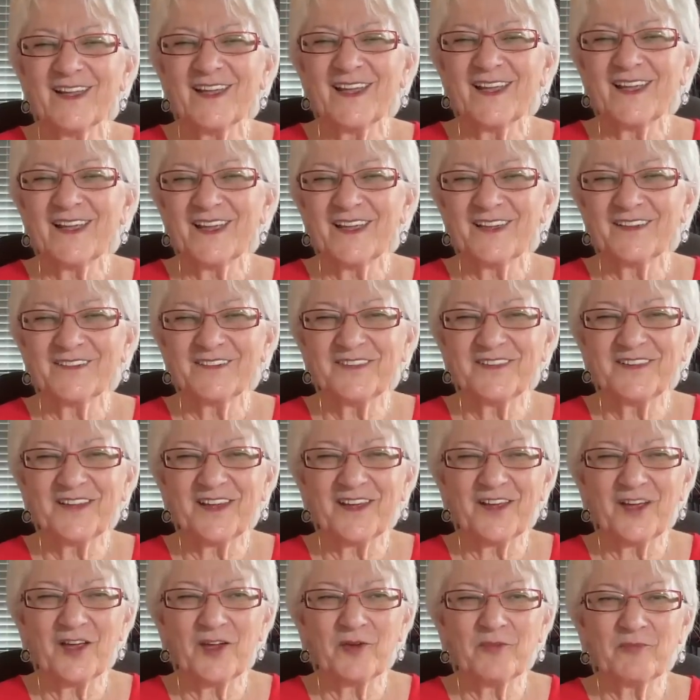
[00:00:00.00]
And
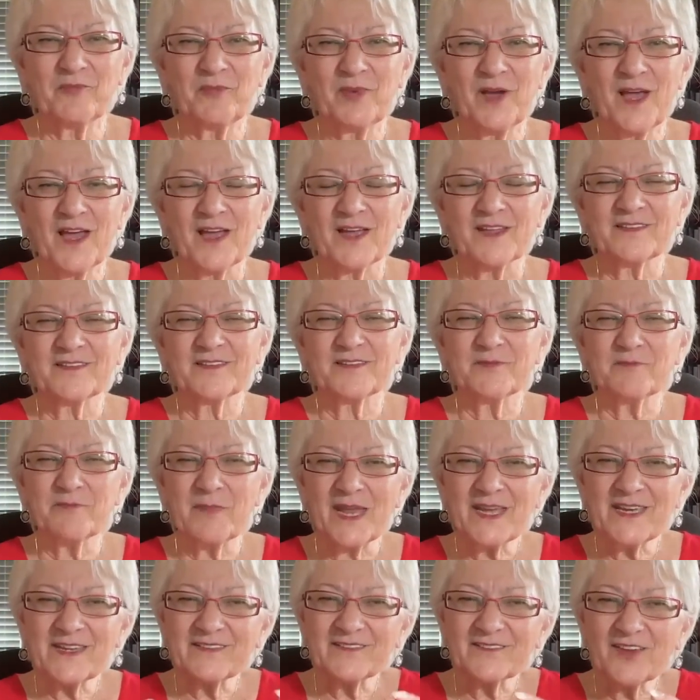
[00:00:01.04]
uh, but
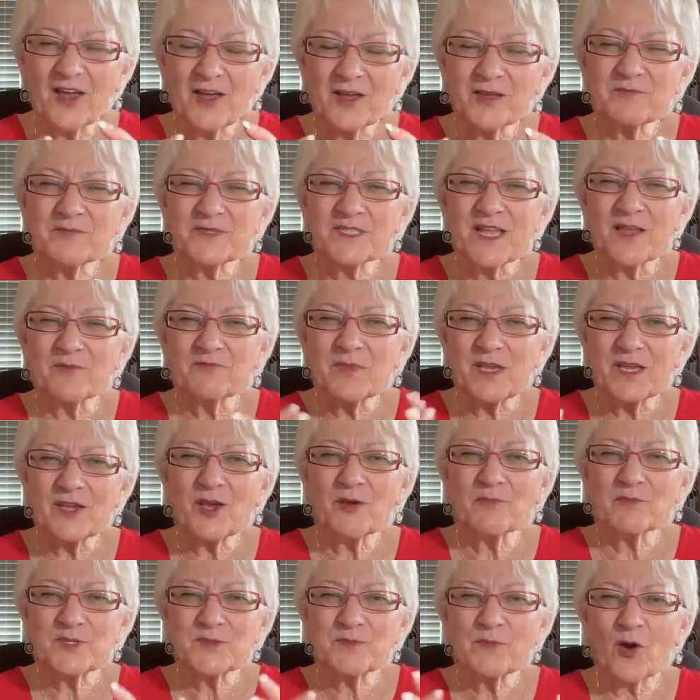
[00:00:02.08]
many times that
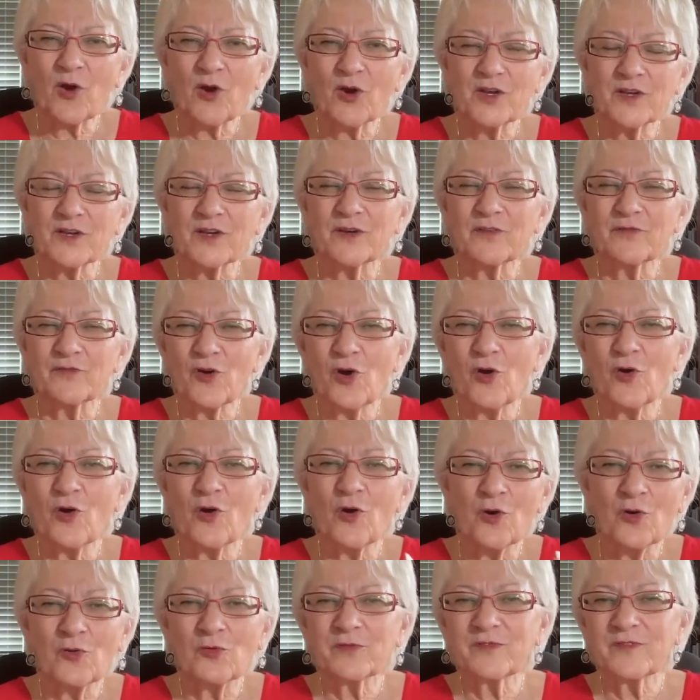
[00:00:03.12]
becomes part of, oh,
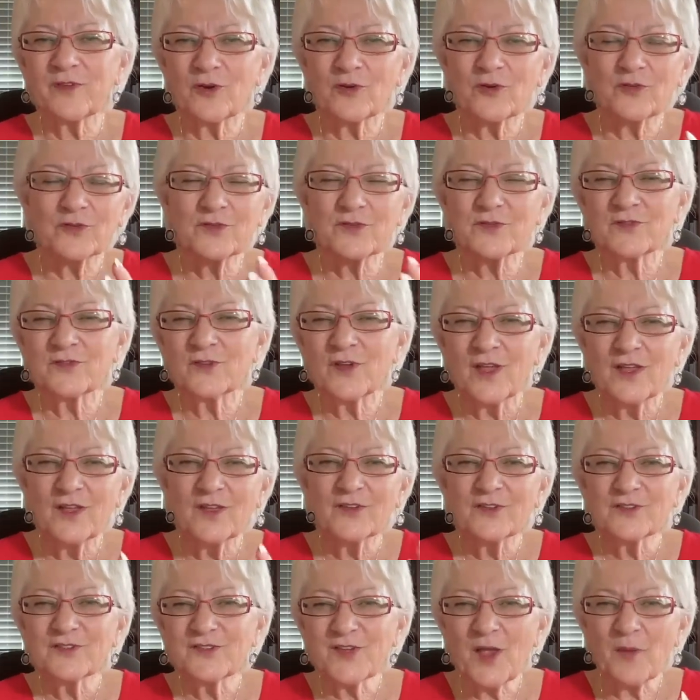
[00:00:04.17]
oh, there's
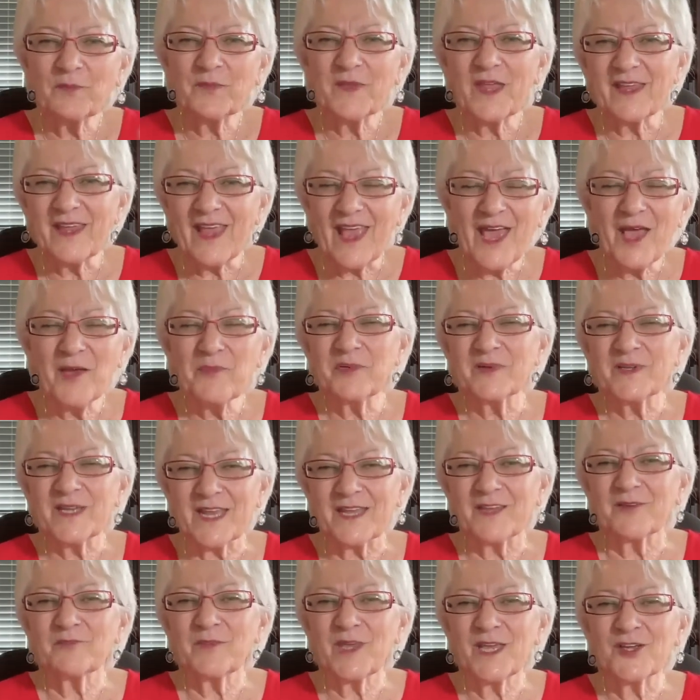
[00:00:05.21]
something
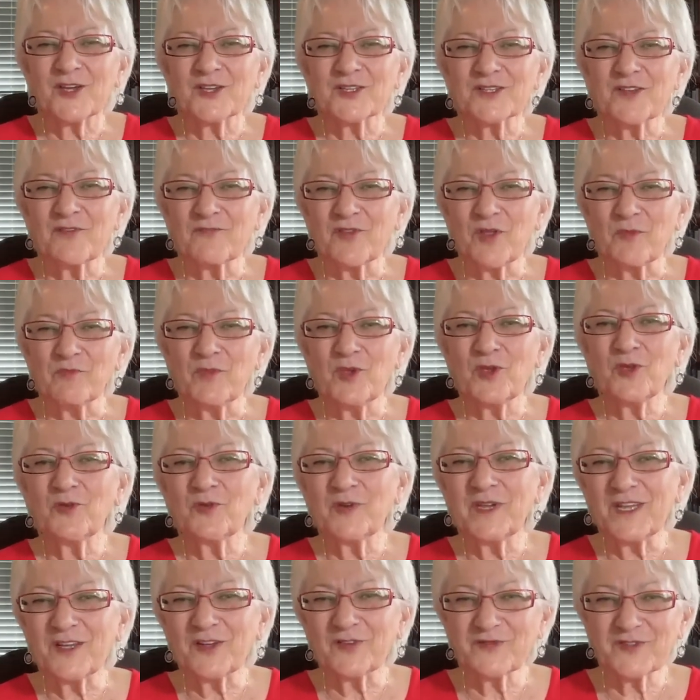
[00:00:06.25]
happening because of the
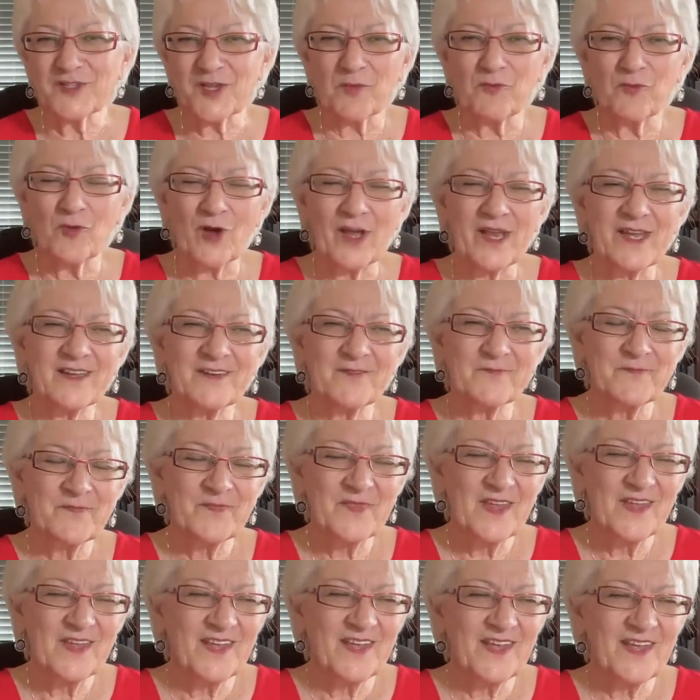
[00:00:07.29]
beauty of someone.
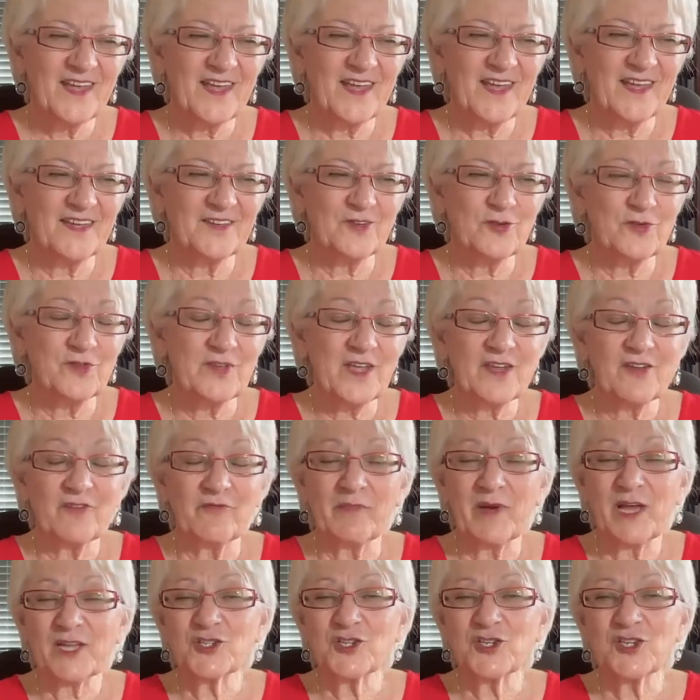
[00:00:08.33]
And you think of
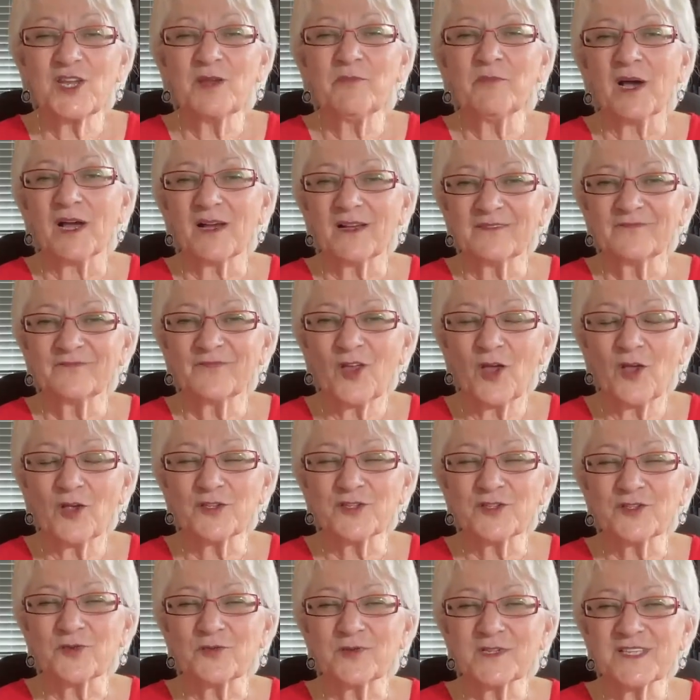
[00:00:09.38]
Bathsheba
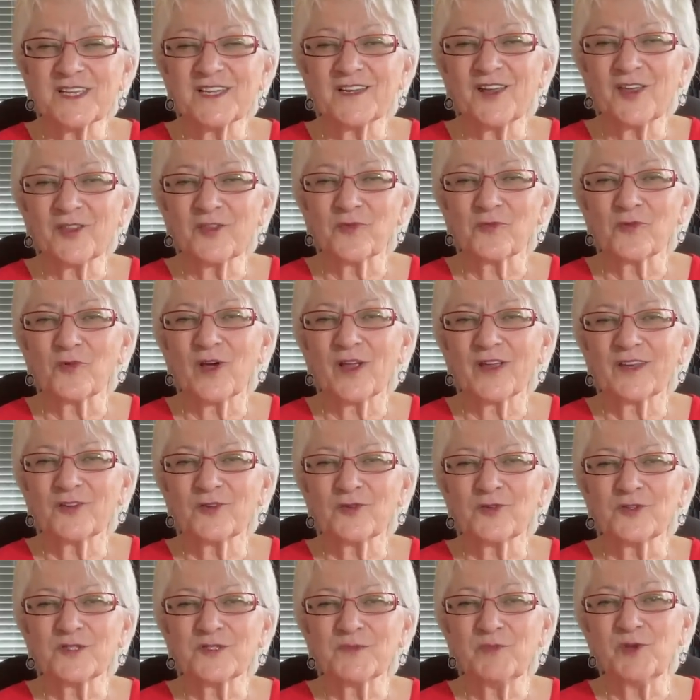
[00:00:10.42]
also is another one
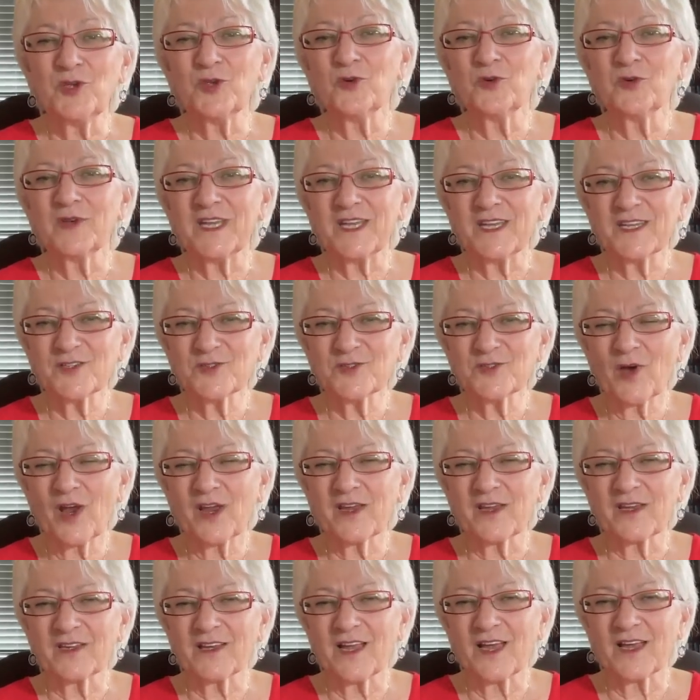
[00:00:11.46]
whose beauty is
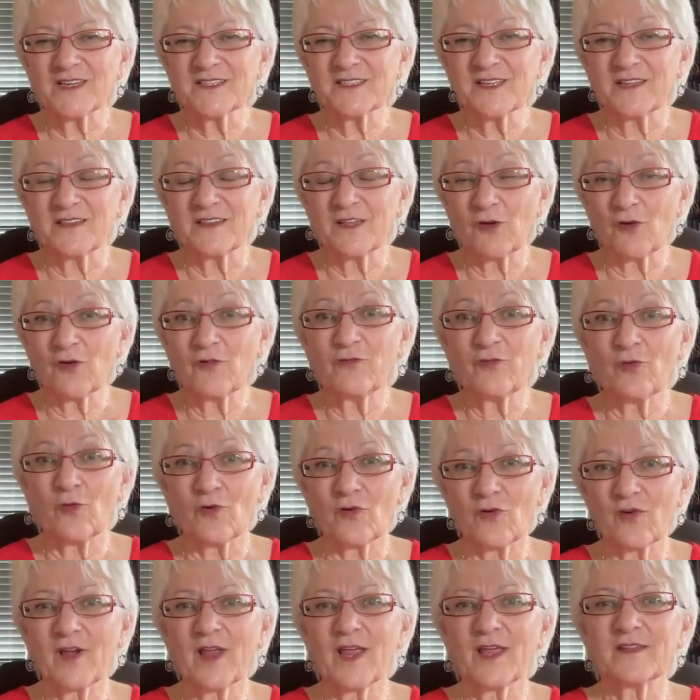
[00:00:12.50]
recognized and
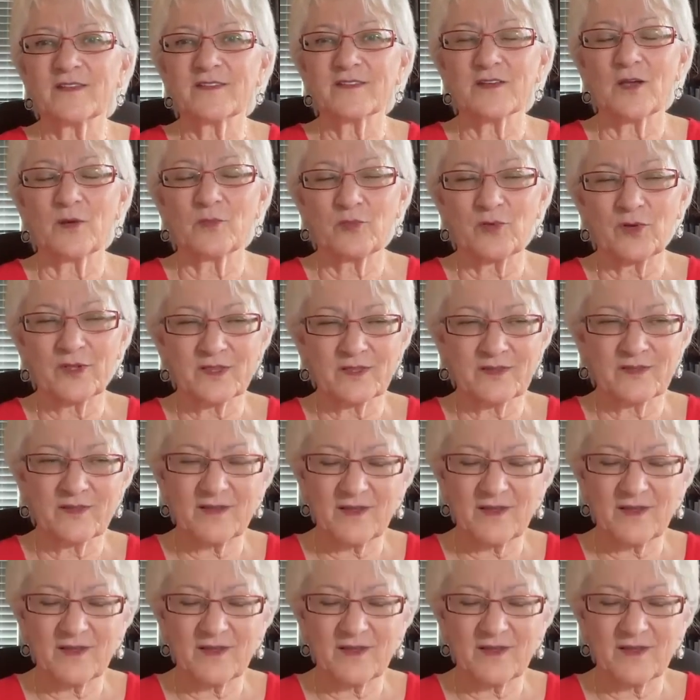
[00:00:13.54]
therefore ends up with...